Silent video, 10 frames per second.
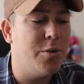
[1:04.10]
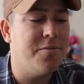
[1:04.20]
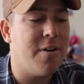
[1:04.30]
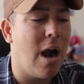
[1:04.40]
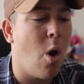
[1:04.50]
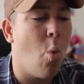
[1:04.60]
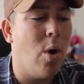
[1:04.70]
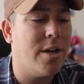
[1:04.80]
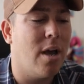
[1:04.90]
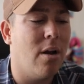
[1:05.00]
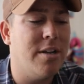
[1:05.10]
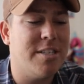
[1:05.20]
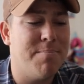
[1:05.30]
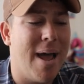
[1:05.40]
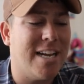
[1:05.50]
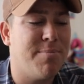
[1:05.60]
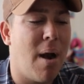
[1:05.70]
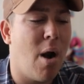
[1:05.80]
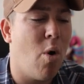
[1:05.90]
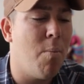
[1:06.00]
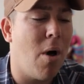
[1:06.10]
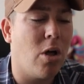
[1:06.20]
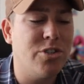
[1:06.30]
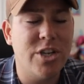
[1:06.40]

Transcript: 2 fire, 1 colorless, max Pyro Ball,